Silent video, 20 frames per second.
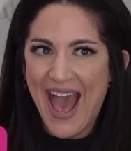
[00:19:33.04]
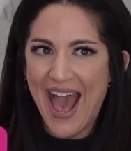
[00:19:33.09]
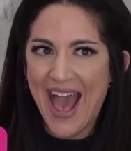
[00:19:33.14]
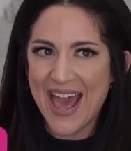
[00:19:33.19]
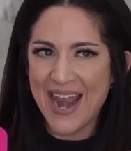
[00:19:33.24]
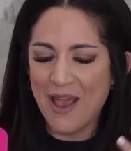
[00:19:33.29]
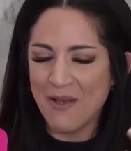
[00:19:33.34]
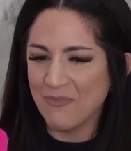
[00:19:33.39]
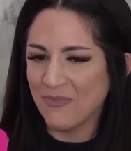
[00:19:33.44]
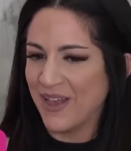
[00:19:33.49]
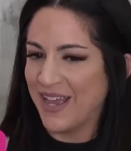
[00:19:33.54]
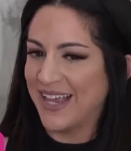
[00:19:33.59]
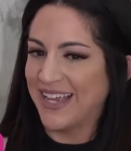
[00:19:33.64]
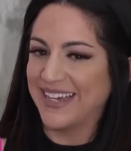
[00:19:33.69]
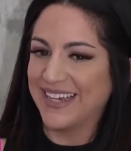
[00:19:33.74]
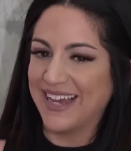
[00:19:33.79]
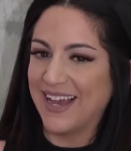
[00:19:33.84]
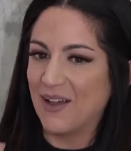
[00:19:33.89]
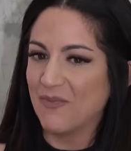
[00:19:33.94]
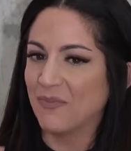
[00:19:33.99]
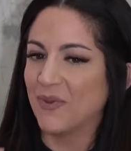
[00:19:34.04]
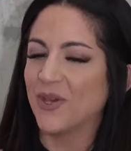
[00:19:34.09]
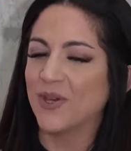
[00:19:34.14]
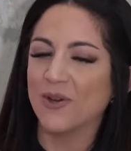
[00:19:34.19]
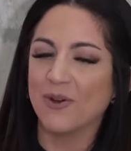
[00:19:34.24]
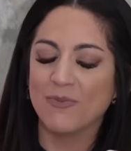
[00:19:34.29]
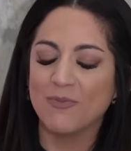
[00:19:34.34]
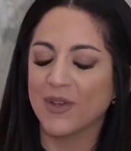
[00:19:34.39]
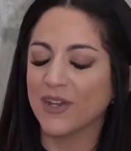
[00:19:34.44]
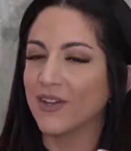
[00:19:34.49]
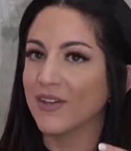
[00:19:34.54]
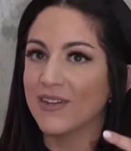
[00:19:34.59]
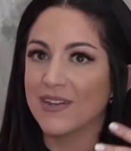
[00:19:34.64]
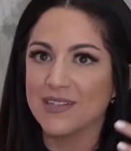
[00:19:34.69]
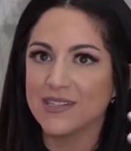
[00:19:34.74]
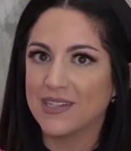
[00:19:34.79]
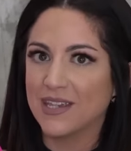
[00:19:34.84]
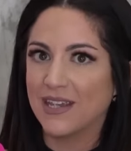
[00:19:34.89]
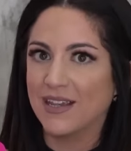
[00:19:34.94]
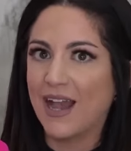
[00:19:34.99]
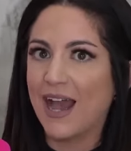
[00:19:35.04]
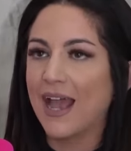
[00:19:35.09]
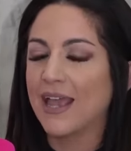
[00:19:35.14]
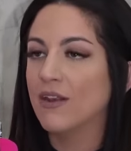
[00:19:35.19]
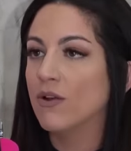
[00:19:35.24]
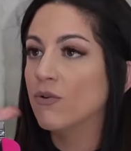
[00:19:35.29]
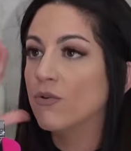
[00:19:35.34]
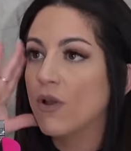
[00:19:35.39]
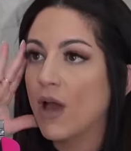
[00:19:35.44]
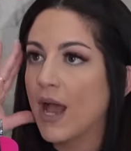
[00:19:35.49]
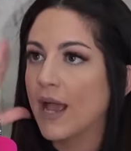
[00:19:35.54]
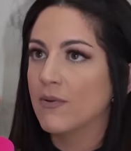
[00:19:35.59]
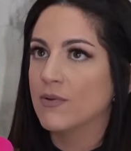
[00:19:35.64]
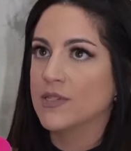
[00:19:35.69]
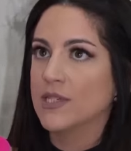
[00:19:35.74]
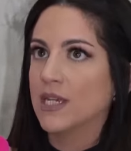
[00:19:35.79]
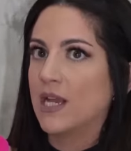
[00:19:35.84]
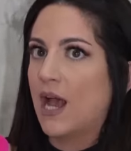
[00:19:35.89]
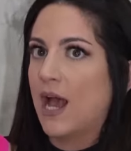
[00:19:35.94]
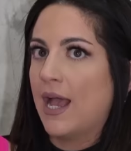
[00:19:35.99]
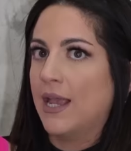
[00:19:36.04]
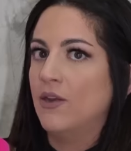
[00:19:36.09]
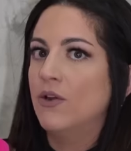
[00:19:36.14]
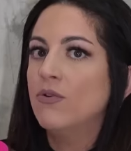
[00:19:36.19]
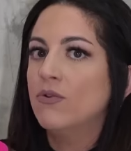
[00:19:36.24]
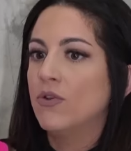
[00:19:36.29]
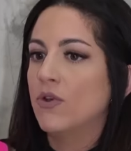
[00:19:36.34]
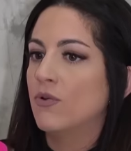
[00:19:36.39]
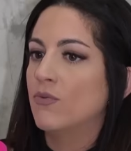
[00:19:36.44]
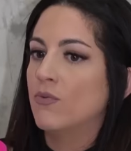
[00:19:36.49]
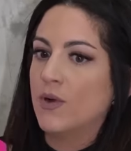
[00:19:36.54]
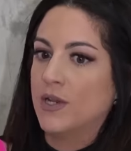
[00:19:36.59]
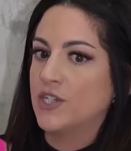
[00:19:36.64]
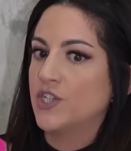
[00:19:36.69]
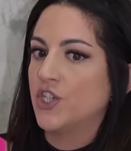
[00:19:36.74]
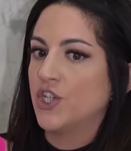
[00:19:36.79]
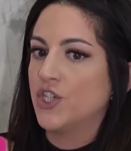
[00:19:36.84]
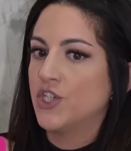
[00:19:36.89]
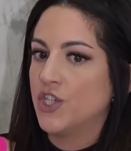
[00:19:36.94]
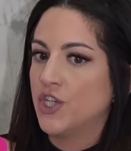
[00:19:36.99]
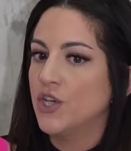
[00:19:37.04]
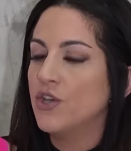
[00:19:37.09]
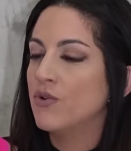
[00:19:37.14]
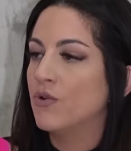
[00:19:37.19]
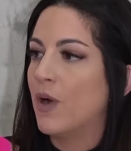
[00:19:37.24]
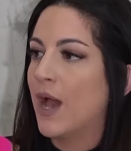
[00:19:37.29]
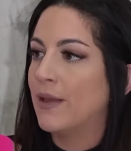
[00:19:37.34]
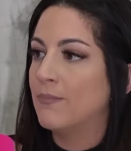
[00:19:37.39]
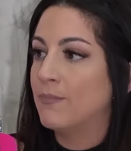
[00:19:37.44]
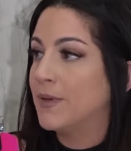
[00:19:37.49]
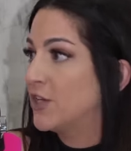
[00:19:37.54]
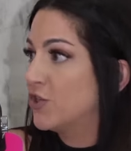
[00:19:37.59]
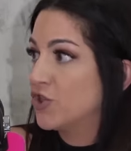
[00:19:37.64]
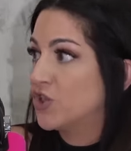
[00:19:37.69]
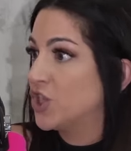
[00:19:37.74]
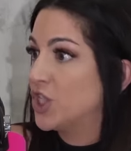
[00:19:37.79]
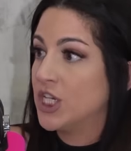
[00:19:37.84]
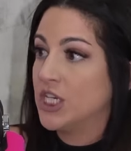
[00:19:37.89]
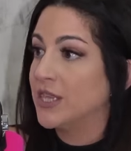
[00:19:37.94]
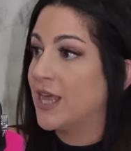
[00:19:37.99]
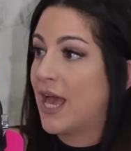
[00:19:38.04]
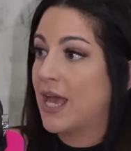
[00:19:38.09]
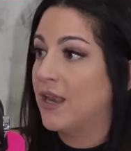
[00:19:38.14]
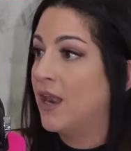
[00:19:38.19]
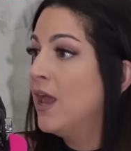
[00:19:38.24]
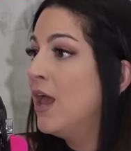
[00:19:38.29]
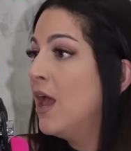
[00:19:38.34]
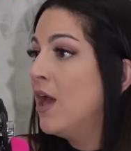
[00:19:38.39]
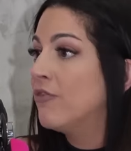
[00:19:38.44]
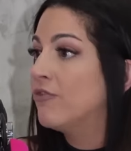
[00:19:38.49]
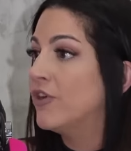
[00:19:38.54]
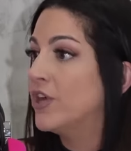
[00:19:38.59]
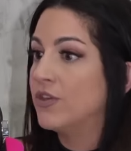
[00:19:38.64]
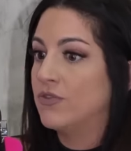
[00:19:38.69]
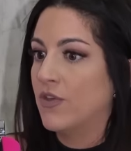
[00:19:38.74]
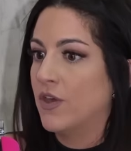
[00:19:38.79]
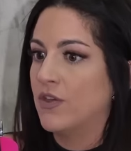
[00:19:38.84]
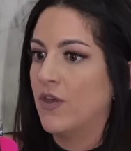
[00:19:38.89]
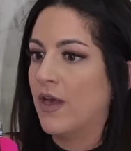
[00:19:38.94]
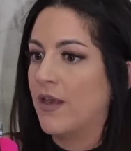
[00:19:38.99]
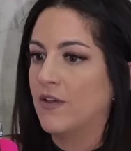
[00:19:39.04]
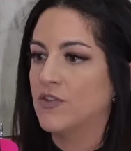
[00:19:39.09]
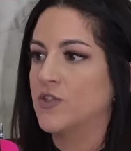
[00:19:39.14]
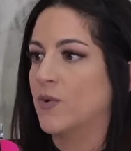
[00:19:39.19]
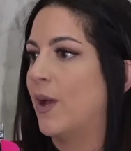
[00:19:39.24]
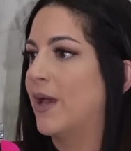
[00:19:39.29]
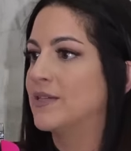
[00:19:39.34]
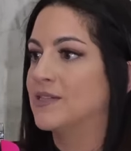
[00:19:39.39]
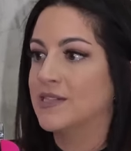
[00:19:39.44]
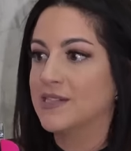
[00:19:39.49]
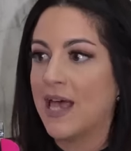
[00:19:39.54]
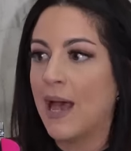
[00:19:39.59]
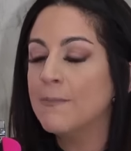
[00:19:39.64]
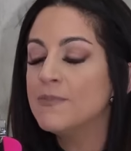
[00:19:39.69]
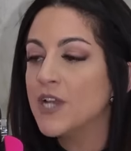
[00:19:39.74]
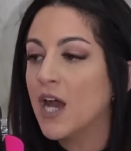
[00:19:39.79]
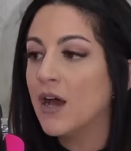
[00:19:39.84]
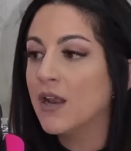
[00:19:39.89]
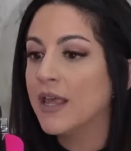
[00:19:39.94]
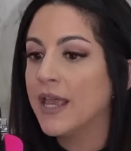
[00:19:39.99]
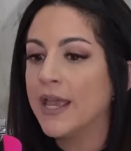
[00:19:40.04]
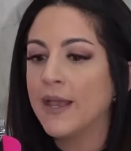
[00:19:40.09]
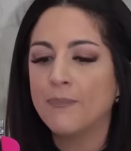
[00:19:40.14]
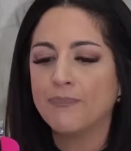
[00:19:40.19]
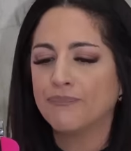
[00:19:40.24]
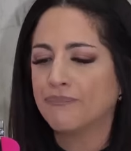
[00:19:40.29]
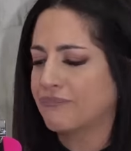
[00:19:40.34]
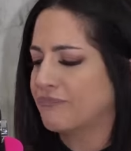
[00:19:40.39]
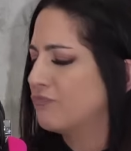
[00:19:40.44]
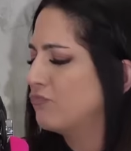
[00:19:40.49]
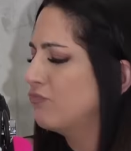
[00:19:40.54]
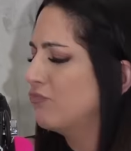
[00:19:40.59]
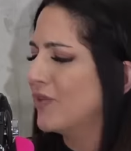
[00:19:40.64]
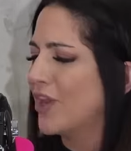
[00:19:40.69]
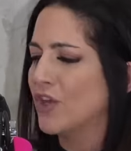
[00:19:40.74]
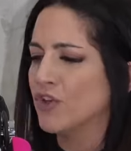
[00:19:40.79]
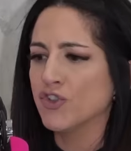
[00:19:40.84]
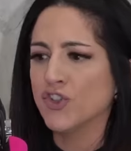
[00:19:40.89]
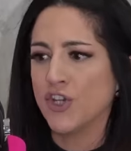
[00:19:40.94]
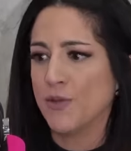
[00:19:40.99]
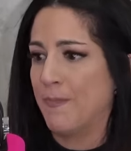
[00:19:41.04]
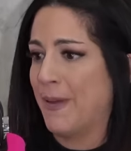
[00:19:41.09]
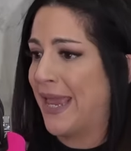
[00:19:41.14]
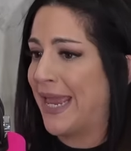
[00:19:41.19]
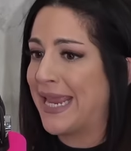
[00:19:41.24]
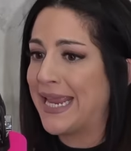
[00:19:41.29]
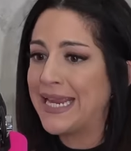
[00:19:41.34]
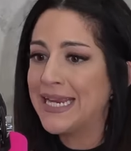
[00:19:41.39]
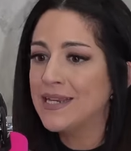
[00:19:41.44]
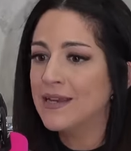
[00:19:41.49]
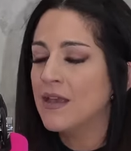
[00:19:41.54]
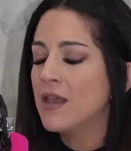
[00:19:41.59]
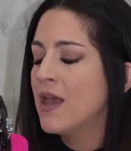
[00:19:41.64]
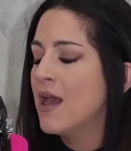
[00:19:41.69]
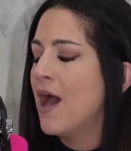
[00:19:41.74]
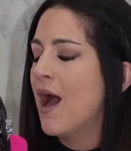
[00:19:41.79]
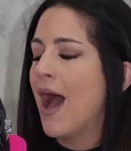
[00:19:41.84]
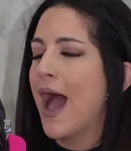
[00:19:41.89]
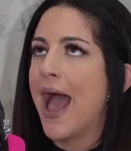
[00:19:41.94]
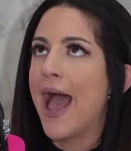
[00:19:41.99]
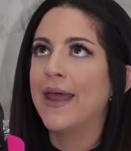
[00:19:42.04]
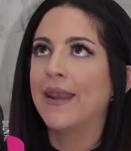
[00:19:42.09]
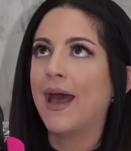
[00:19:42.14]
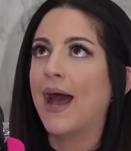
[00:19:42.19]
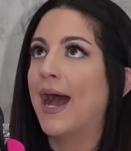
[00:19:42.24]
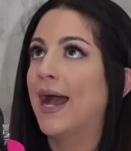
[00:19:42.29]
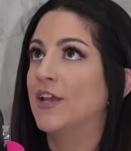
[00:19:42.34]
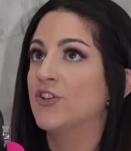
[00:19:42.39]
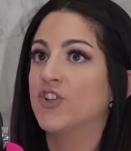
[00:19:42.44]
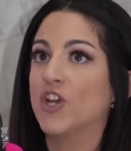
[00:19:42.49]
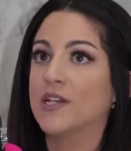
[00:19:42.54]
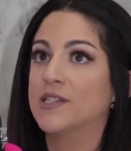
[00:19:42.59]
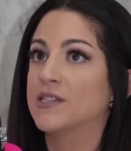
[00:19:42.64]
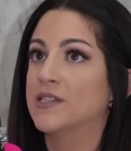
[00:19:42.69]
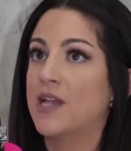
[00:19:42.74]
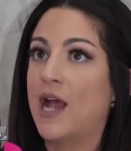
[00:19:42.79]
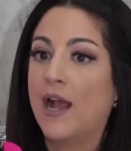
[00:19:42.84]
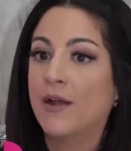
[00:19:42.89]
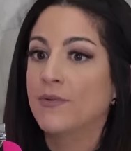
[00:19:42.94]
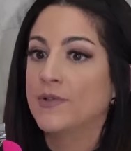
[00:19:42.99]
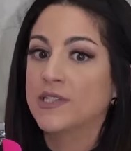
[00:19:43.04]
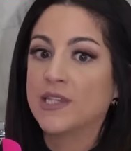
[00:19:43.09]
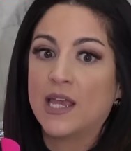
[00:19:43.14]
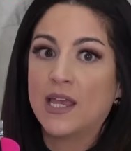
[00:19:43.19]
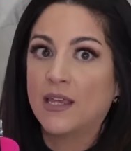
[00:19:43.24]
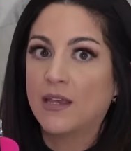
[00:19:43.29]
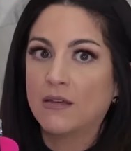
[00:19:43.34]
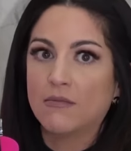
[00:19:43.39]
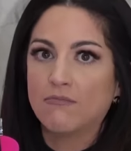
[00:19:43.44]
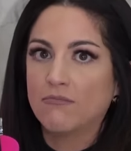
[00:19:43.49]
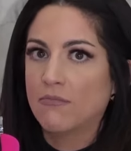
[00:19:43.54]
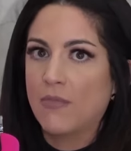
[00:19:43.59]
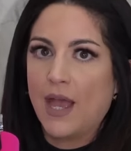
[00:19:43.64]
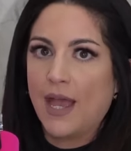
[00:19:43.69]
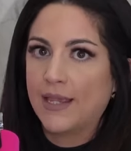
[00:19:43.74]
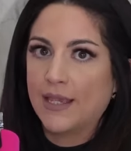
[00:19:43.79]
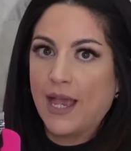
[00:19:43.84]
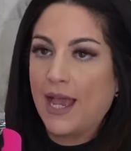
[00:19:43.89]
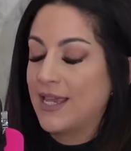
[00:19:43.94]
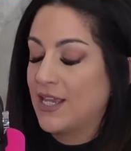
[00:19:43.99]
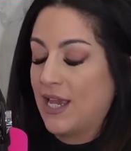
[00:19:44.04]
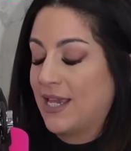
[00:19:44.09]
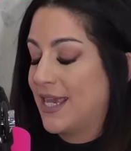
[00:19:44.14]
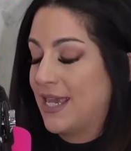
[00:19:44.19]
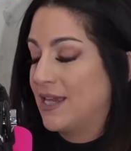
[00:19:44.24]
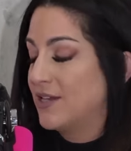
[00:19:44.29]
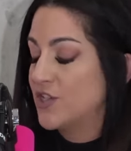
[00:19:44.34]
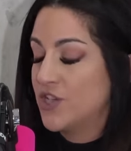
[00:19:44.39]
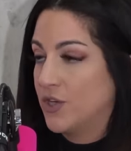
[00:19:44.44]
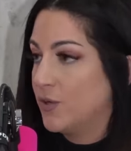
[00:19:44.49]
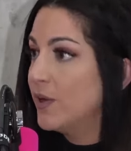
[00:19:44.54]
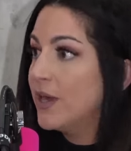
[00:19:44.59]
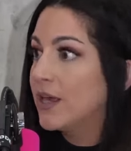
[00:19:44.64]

and I'm like, oh my goodness, like I don't know what to do. And because she then so I slept on it. She paid, and I was like, I can't do